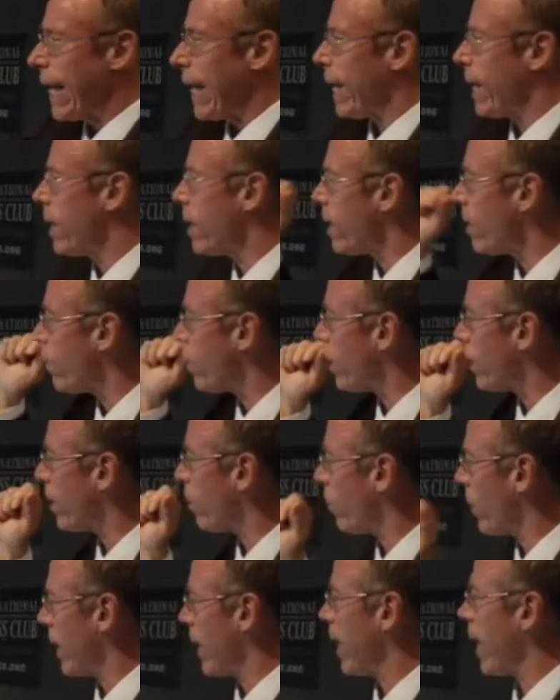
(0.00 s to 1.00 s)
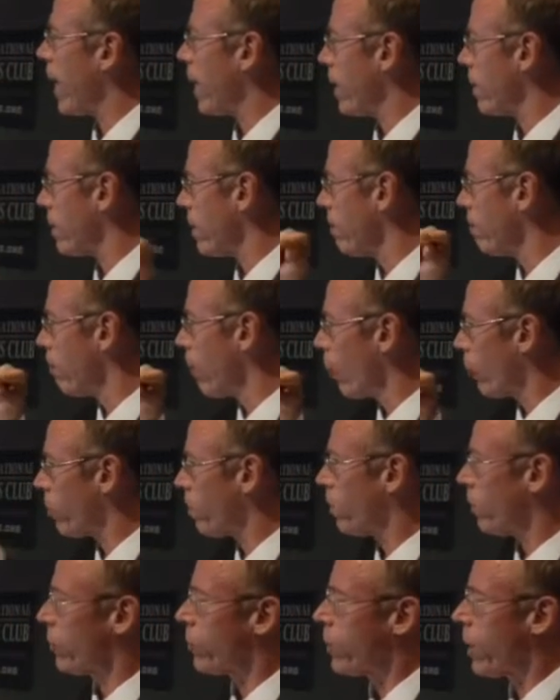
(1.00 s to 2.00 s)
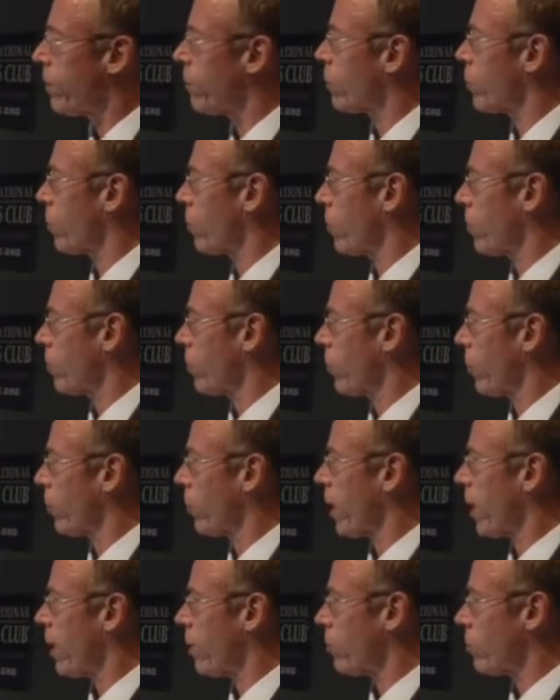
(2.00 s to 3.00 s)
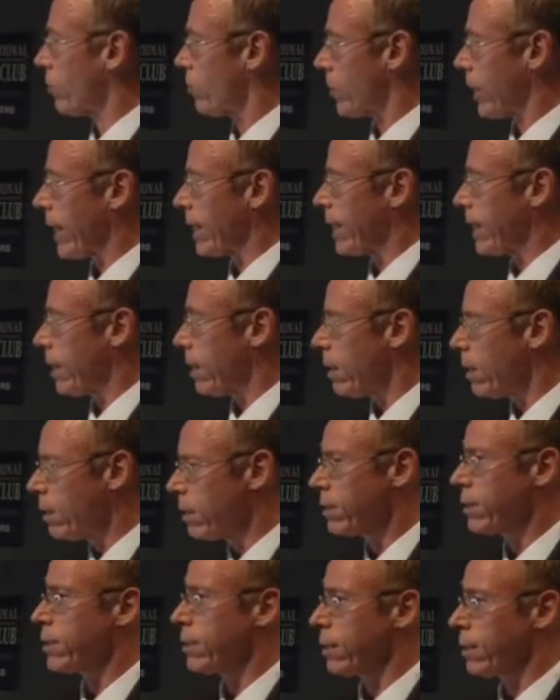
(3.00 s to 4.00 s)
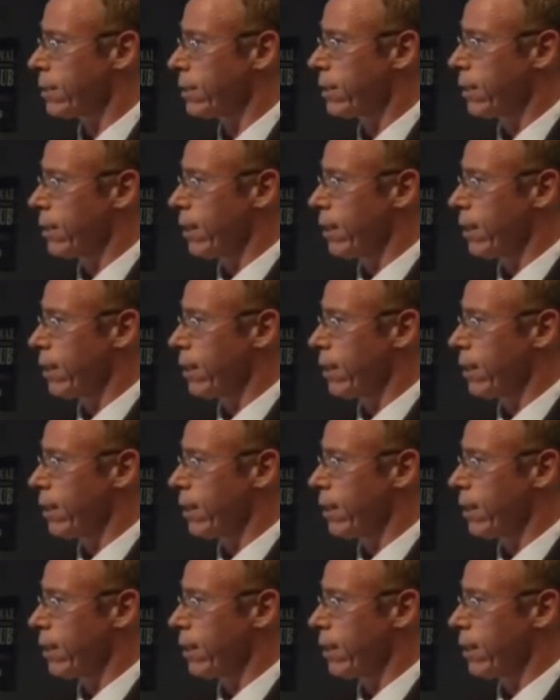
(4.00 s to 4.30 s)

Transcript: Anything that we get is in multiple safe storage locations, and the instant